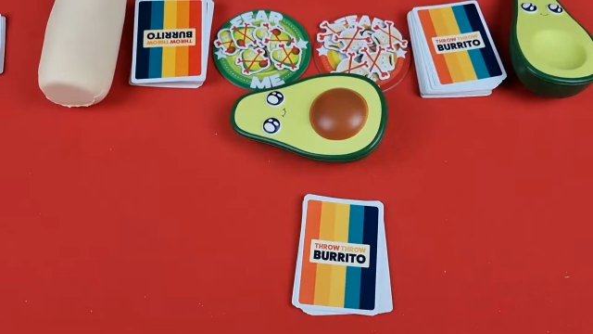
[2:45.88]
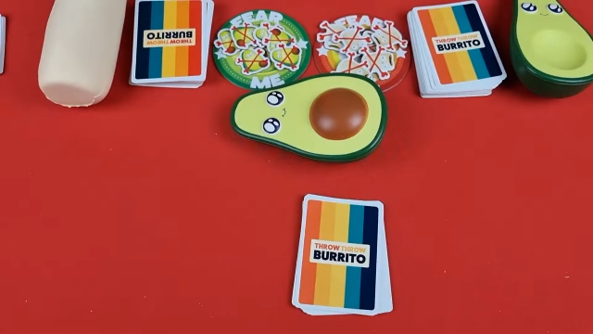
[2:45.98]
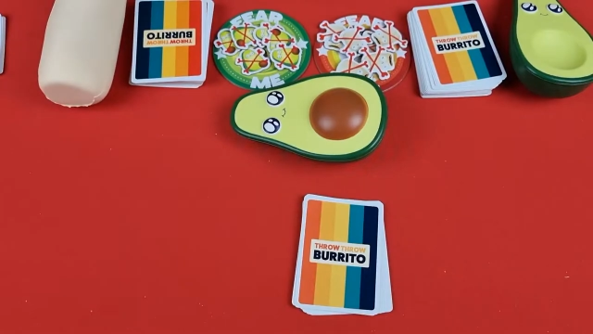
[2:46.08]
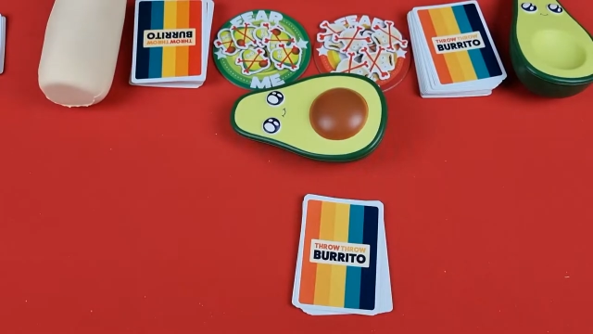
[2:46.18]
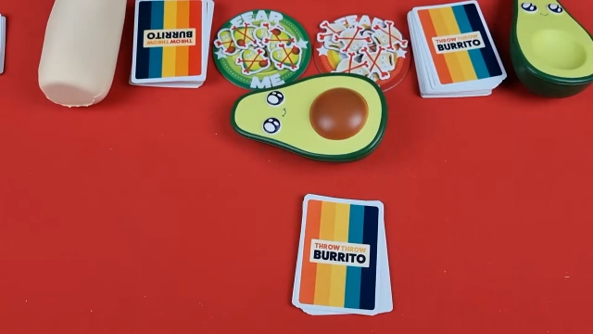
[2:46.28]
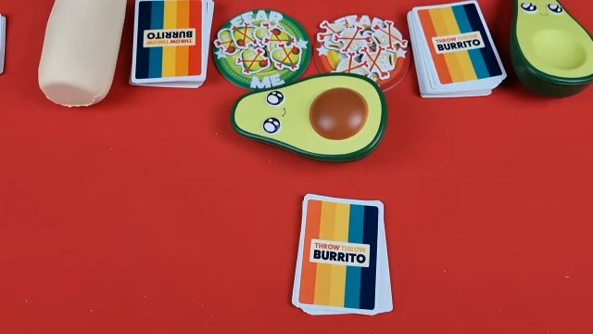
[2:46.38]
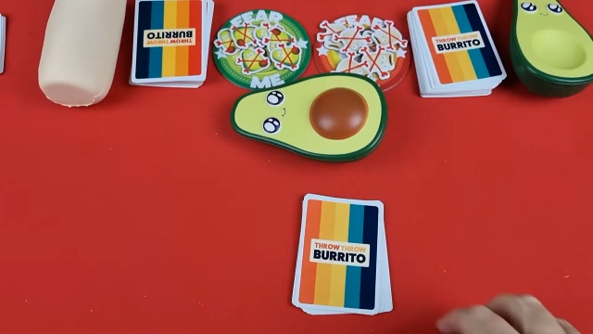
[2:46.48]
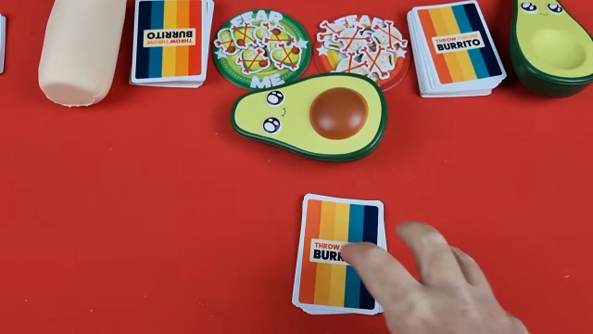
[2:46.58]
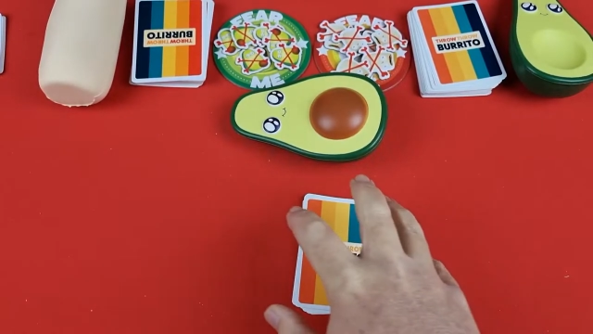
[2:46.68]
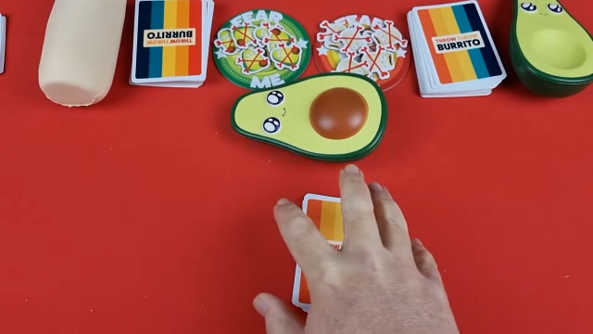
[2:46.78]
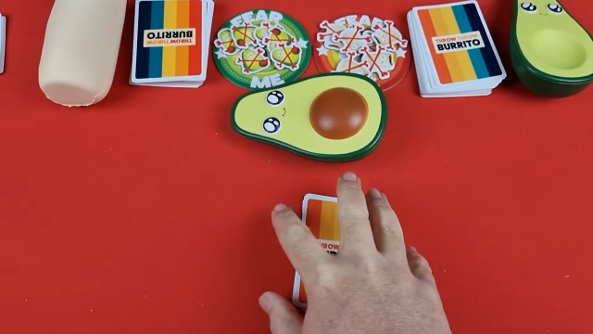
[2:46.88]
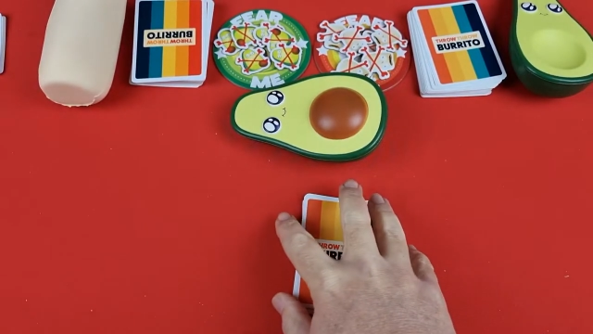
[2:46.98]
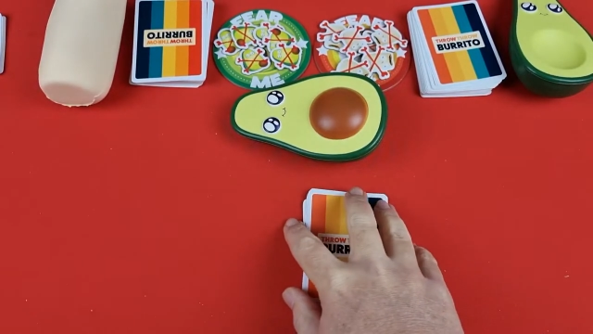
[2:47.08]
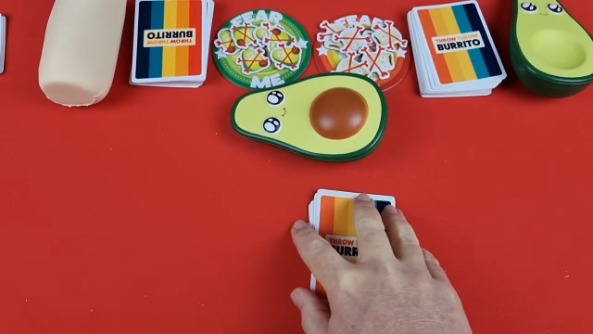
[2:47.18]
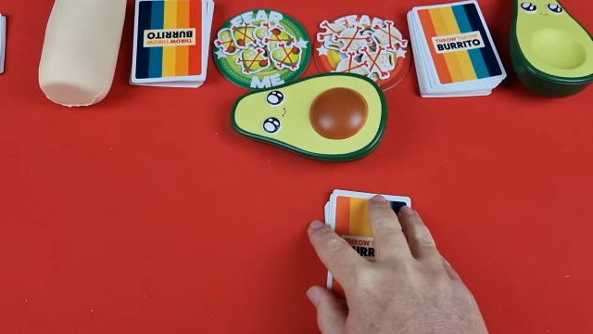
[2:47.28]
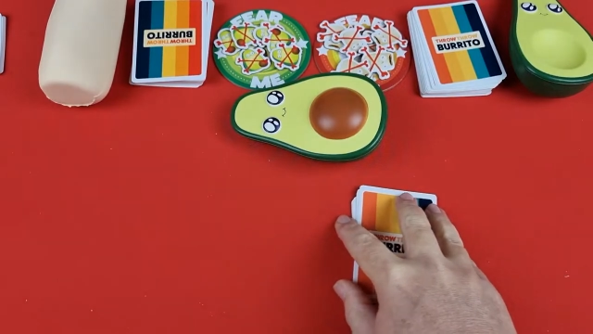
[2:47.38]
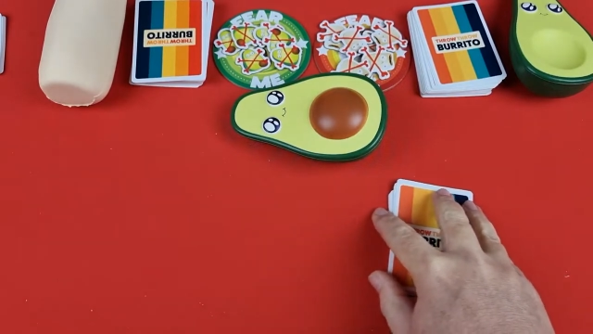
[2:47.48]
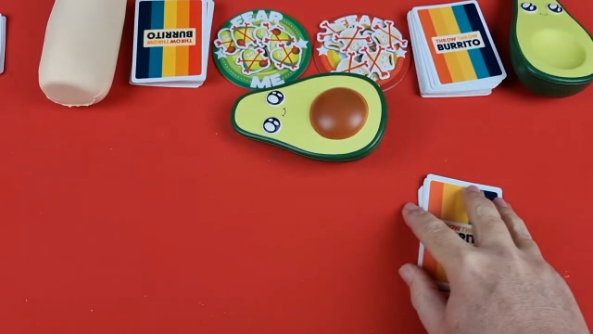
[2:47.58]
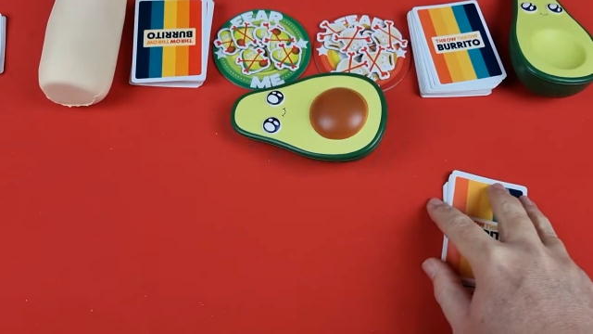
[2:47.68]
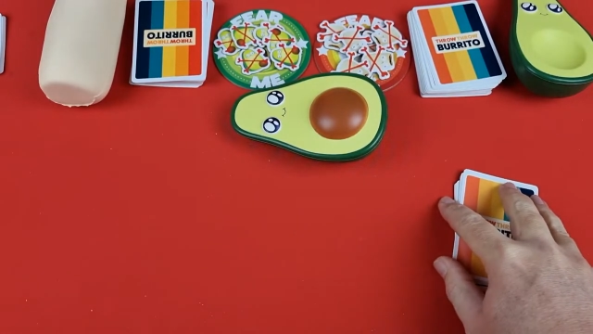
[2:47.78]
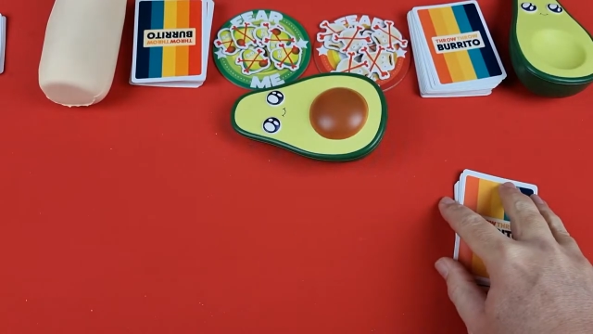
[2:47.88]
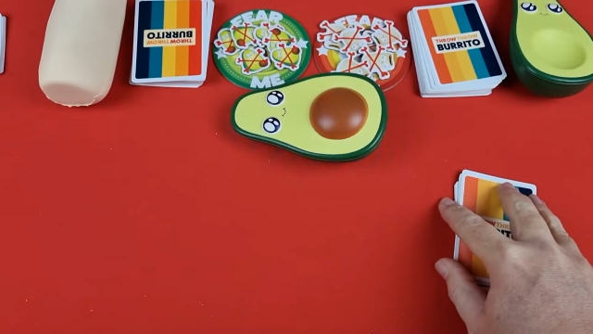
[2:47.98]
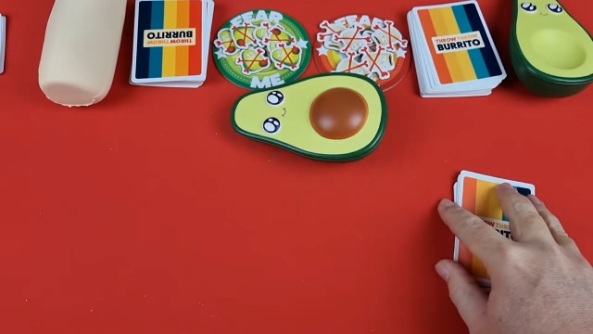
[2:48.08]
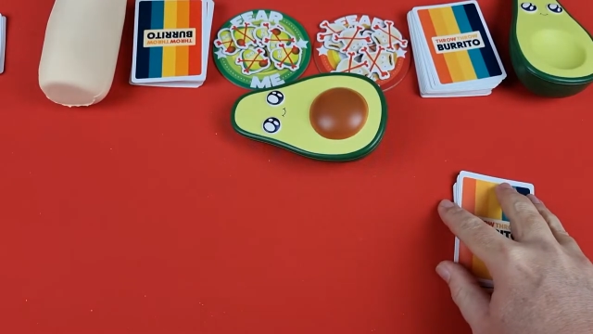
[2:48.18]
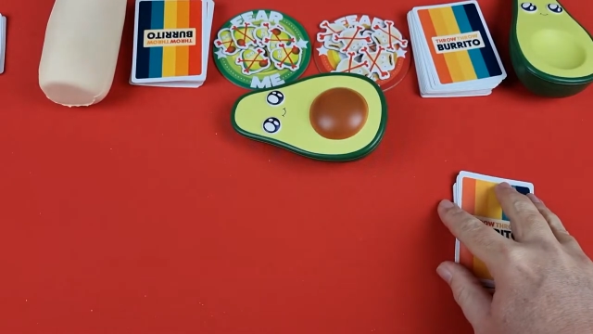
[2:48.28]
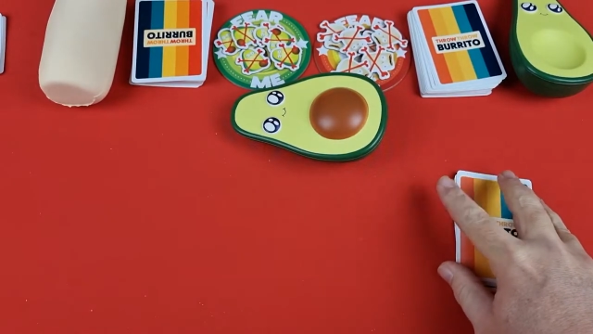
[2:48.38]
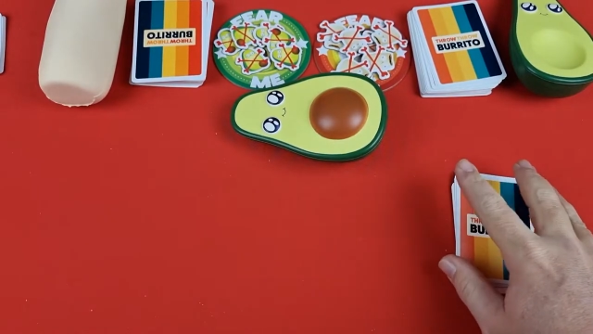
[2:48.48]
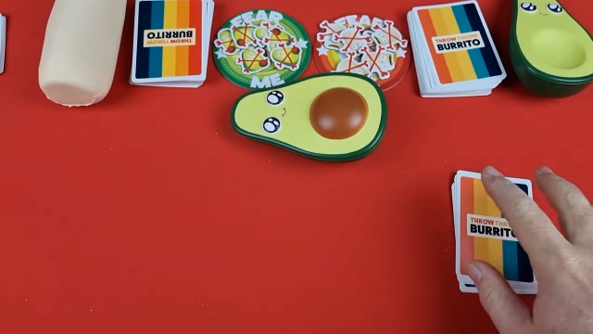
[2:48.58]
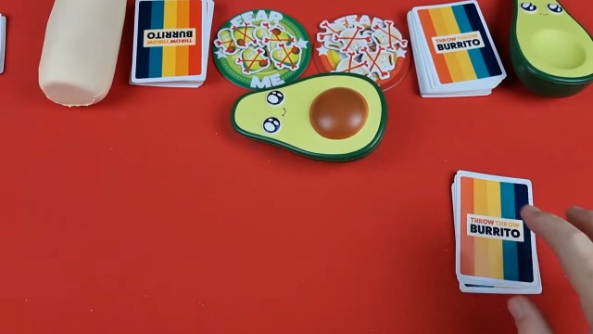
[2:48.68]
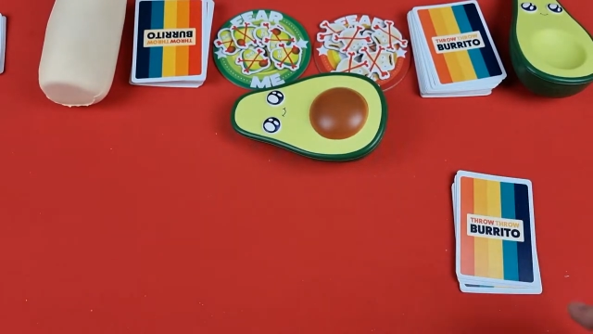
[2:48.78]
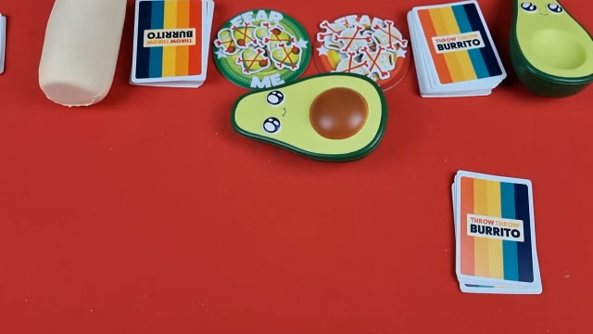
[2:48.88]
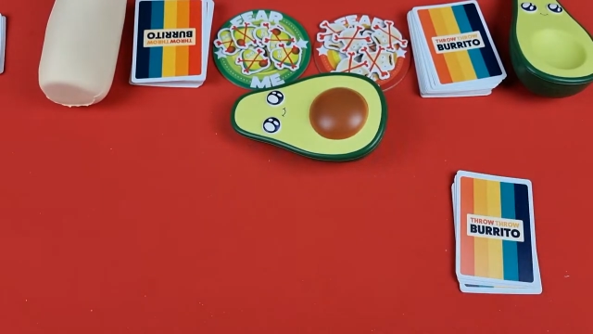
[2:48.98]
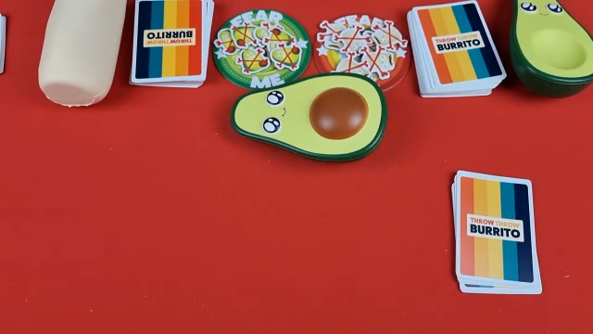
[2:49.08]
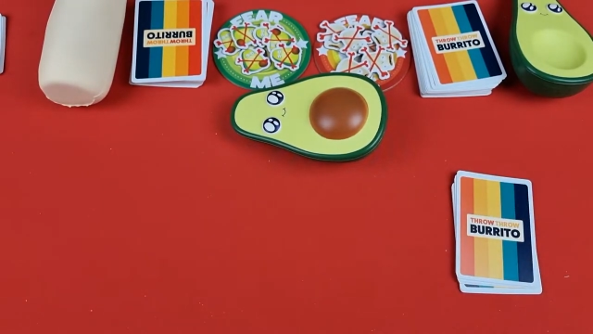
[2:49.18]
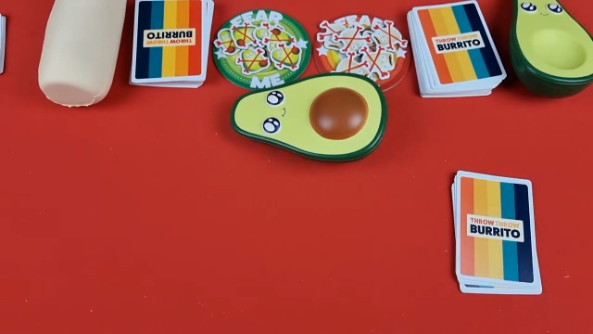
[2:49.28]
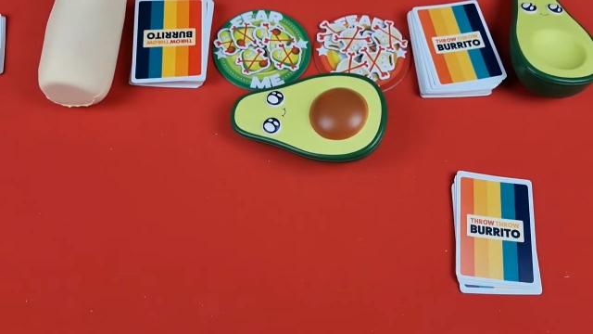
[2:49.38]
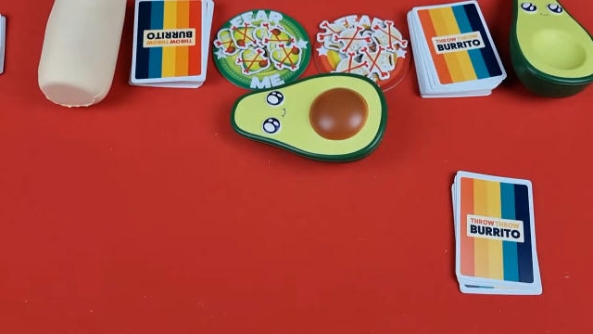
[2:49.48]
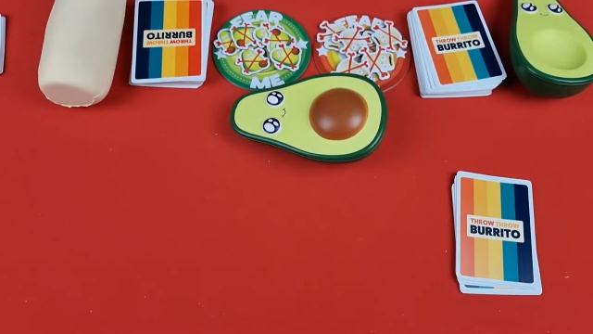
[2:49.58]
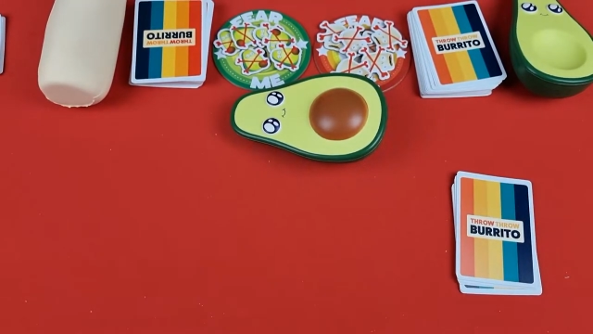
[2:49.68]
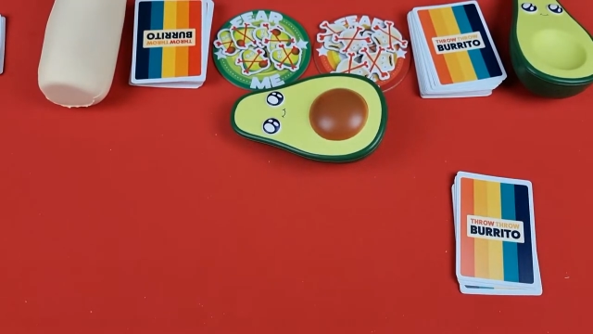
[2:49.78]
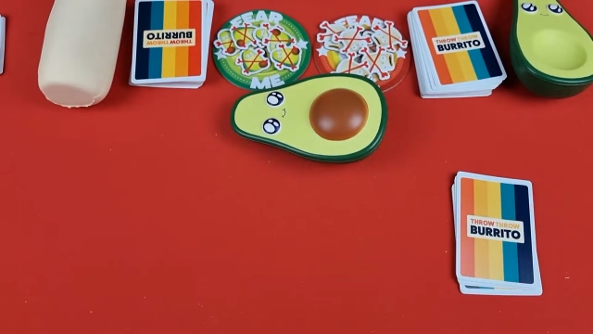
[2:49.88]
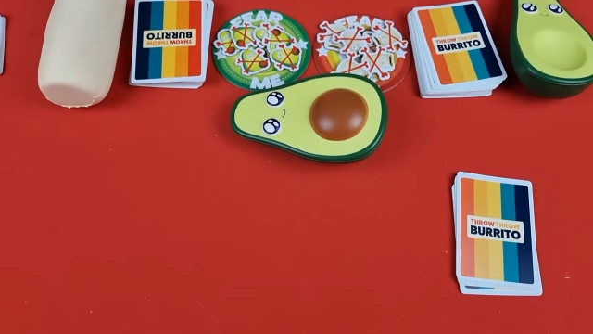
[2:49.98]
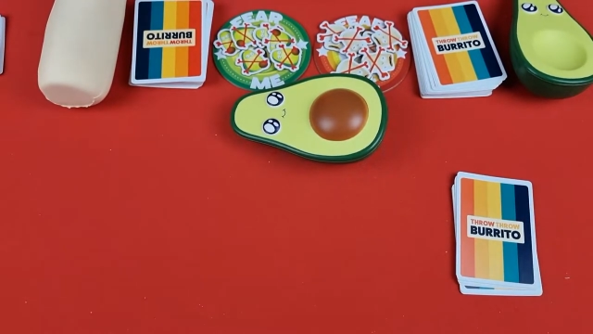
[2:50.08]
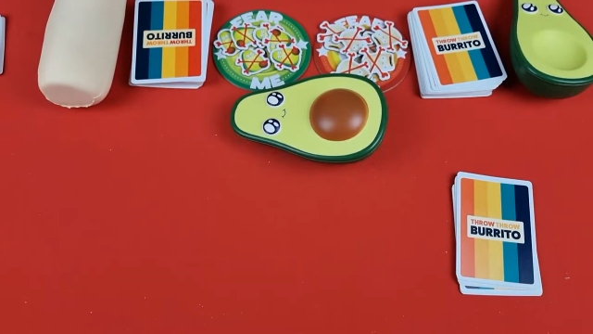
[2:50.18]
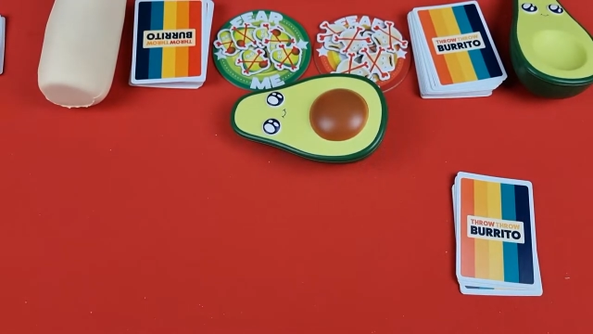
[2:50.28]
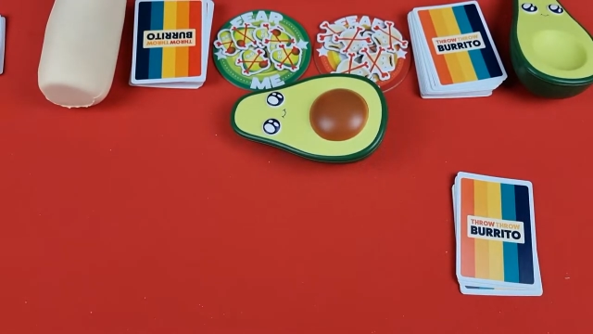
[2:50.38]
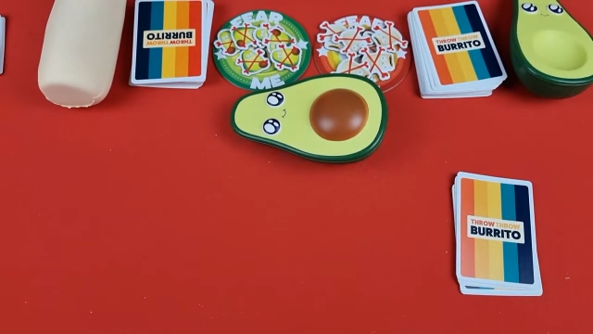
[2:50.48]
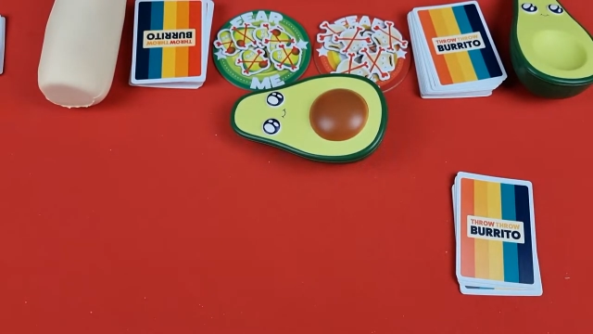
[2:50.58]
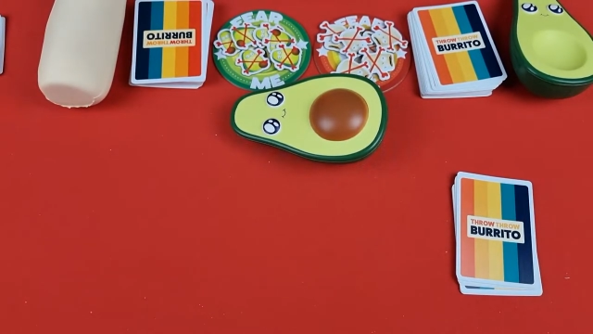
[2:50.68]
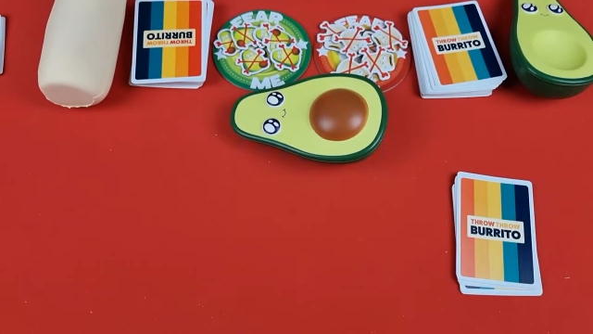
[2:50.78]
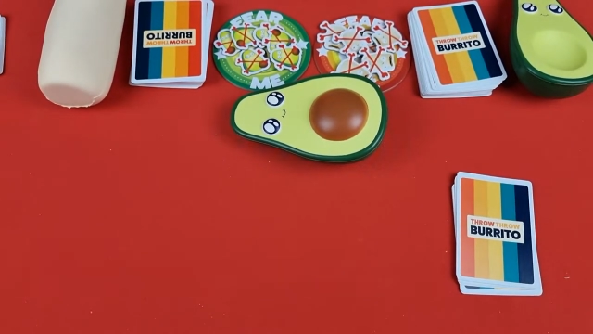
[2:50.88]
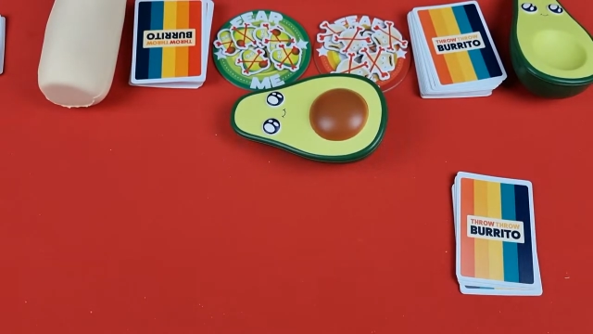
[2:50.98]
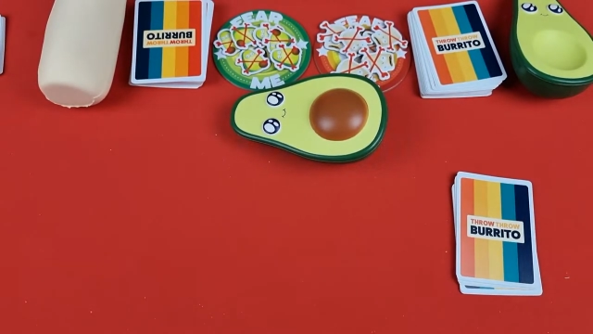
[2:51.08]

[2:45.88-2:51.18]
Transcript: (no speaker visible)